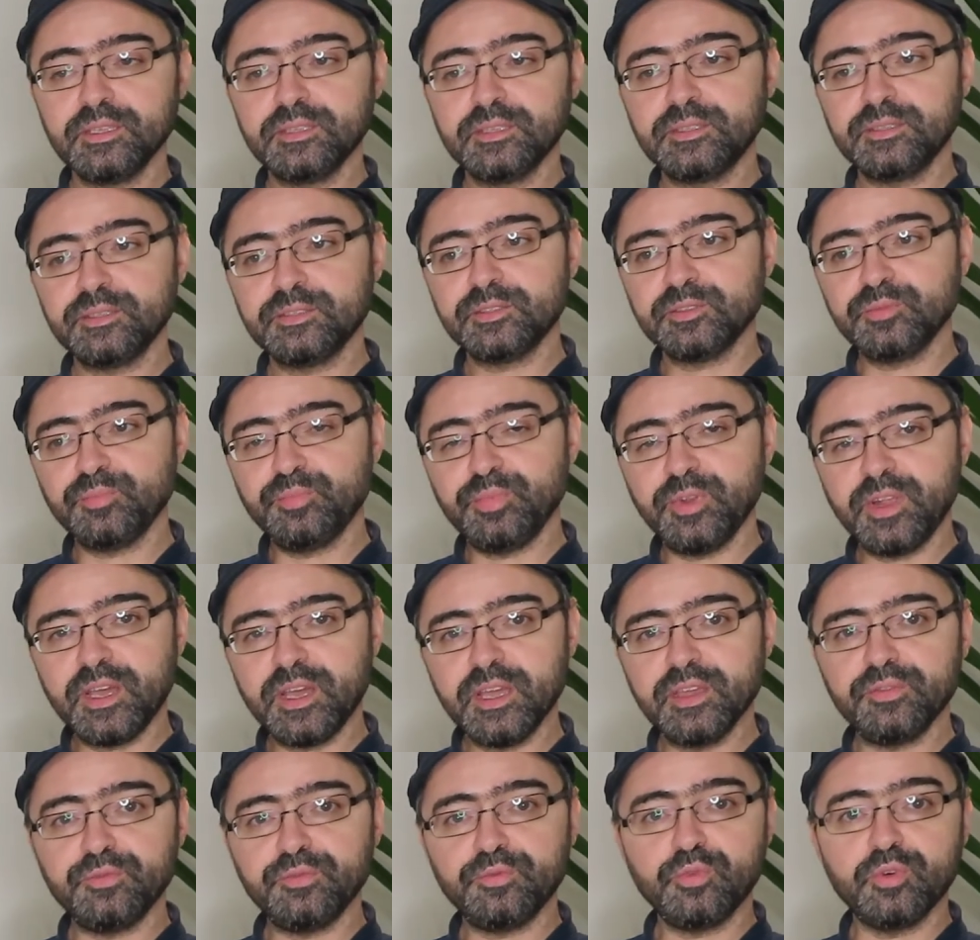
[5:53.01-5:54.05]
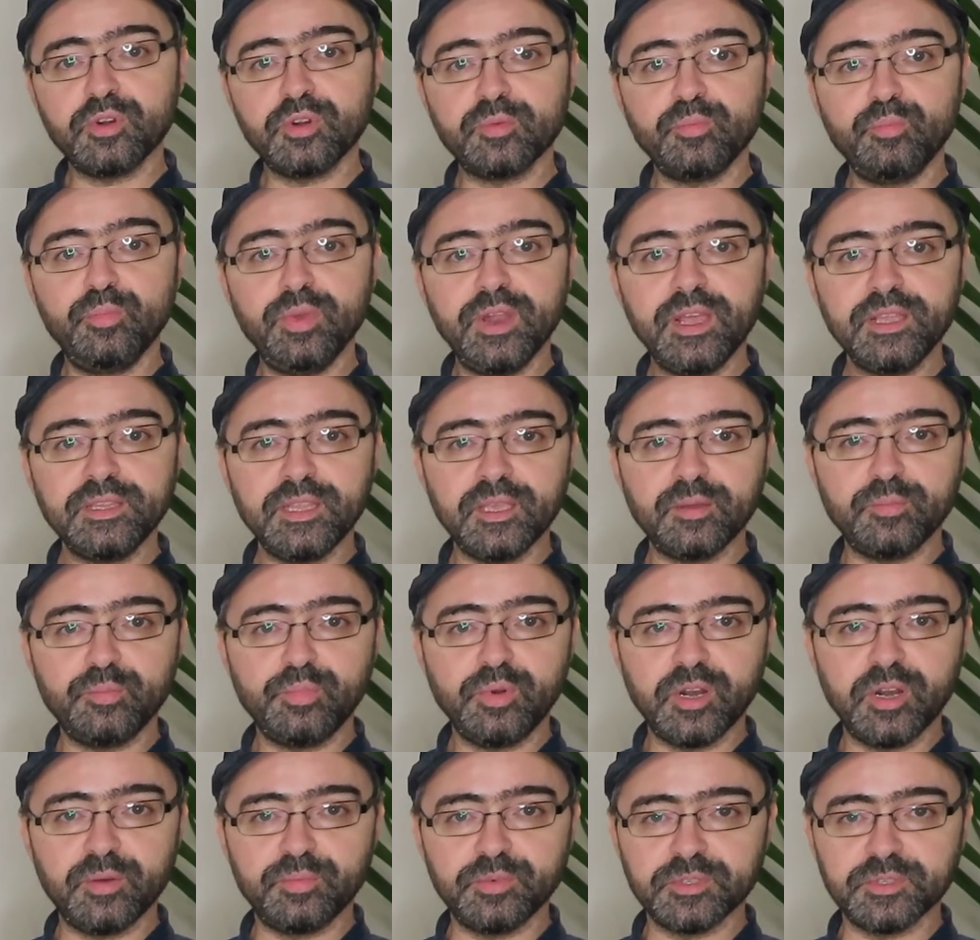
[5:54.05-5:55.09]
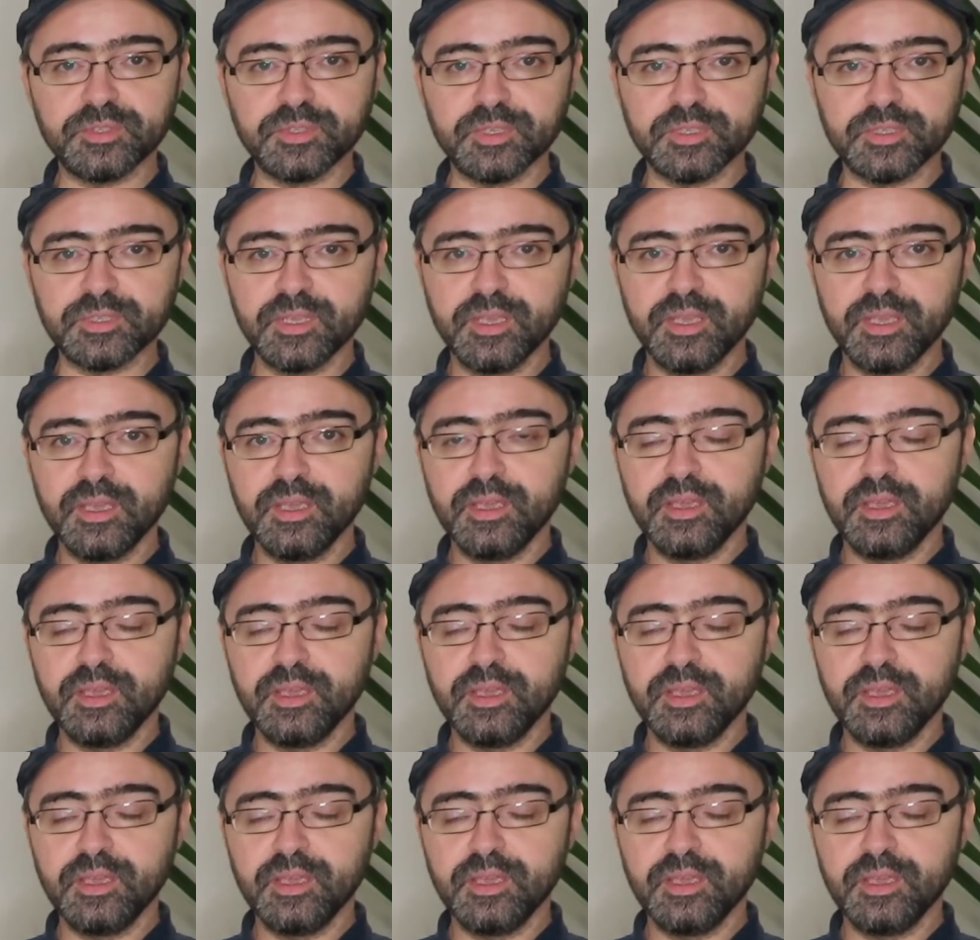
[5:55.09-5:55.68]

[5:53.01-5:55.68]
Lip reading: to supply for blending purposes,